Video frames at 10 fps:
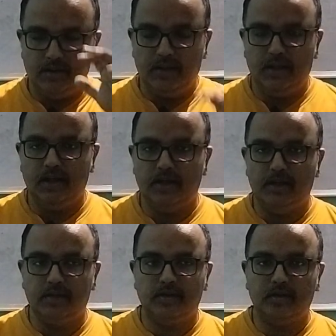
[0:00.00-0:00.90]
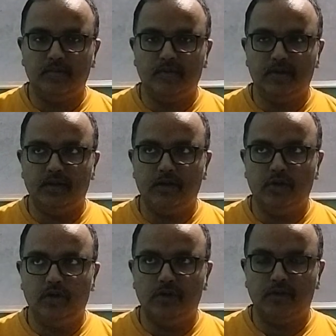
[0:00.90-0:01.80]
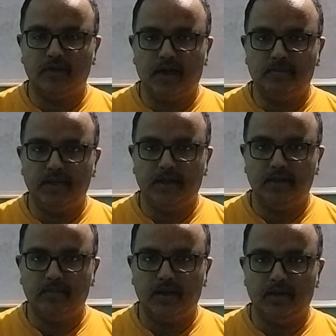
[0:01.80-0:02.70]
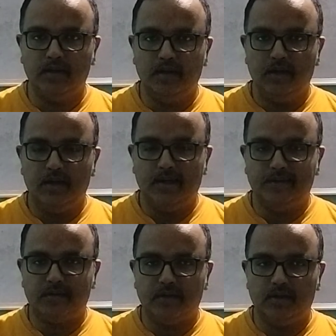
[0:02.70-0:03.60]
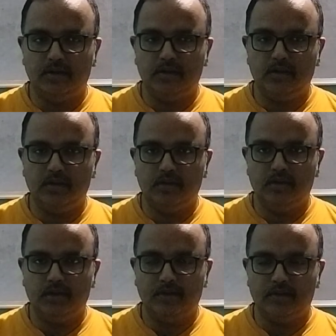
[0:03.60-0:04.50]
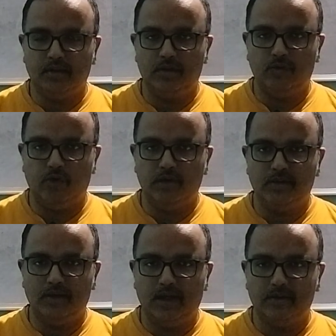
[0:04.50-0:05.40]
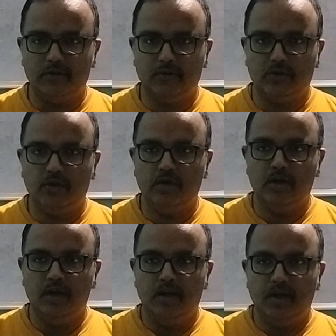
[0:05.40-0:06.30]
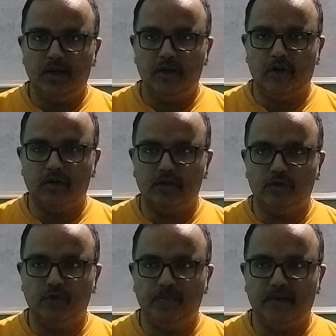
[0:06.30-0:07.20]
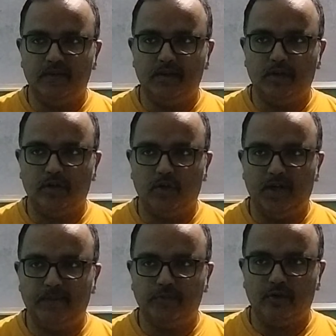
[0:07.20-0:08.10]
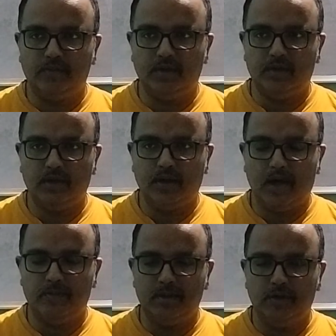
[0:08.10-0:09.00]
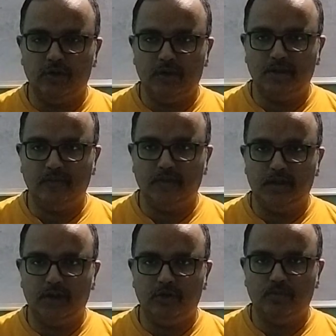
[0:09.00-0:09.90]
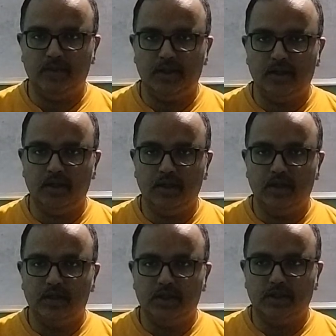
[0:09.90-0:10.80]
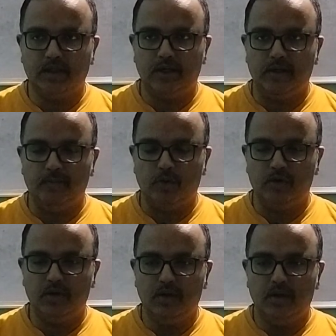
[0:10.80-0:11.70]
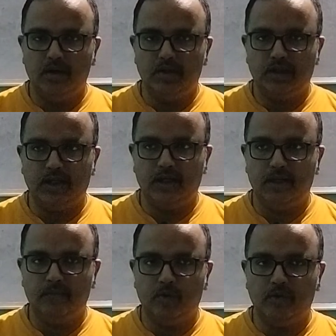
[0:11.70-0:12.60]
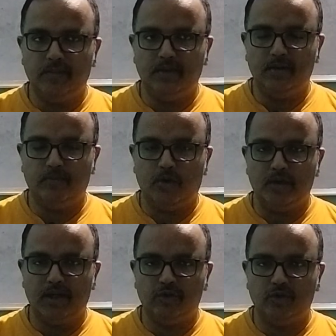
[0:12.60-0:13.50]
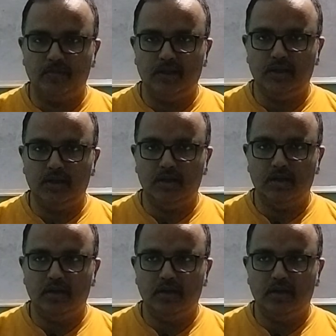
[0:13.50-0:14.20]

the distance between the nucleus of carbon atom and external wall is less, so in order to prevent the collapse of the carbon nucleus, we need to be in a sharing mode. Sharing mode means the bond energy